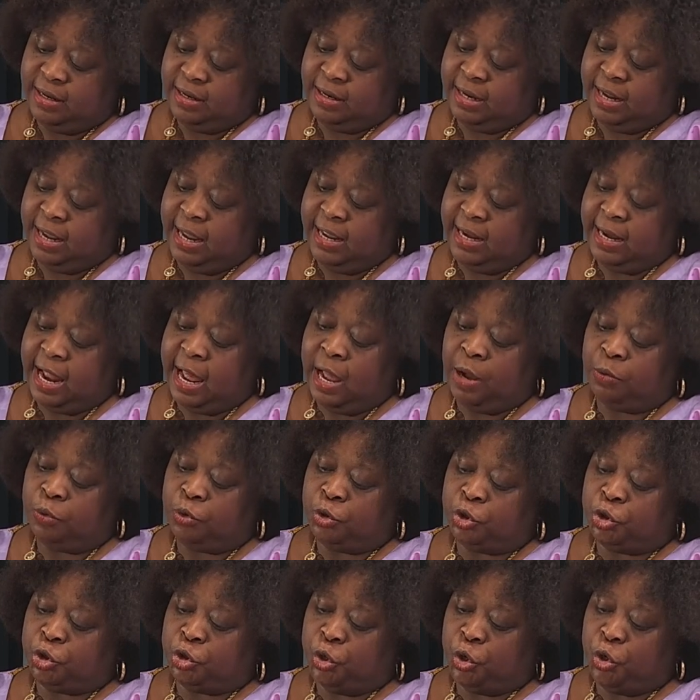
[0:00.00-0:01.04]
then I will
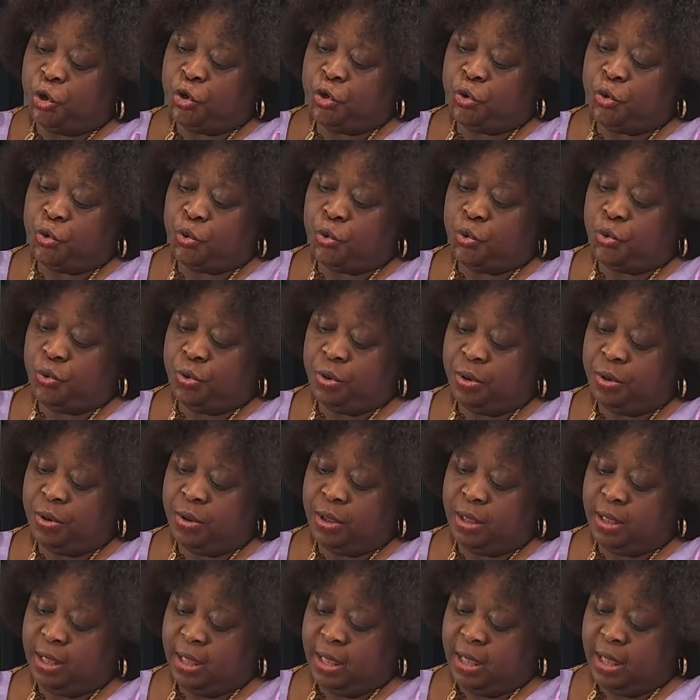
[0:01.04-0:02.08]
show you
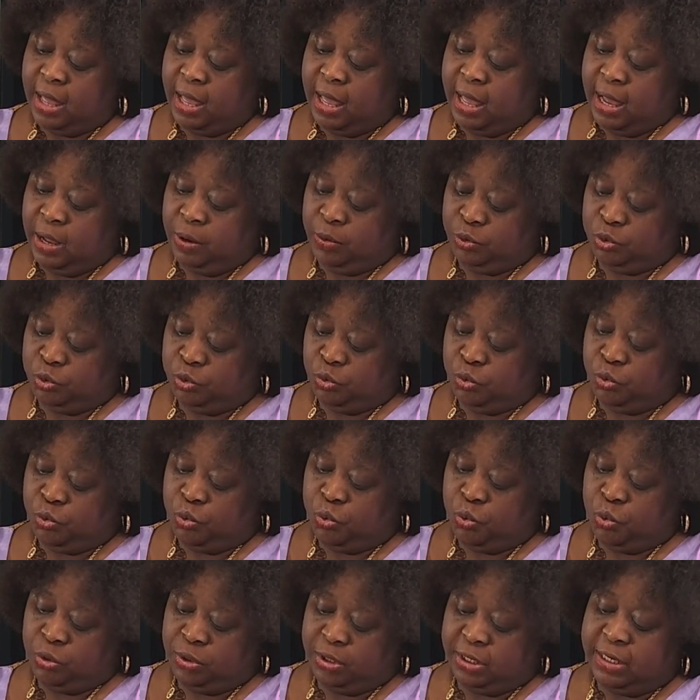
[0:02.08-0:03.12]
how to
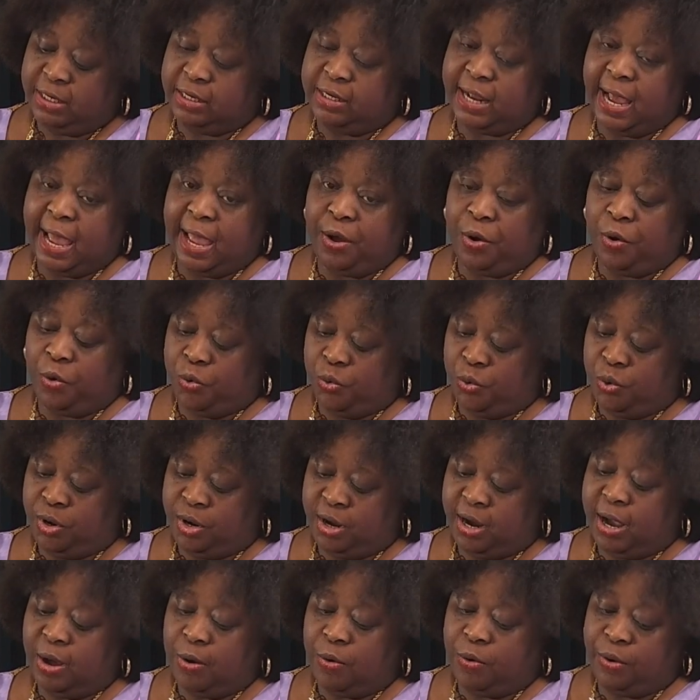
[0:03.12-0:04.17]
cook the dry
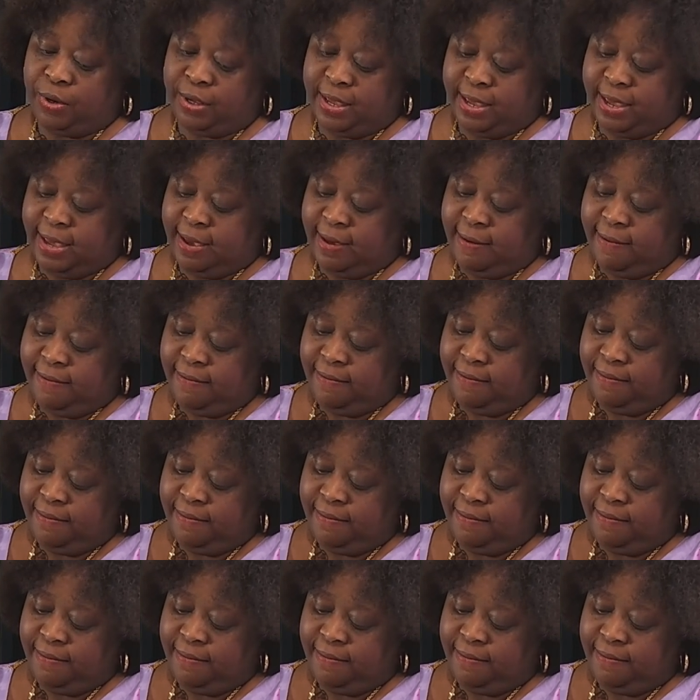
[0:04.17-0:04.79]
okra. Okay.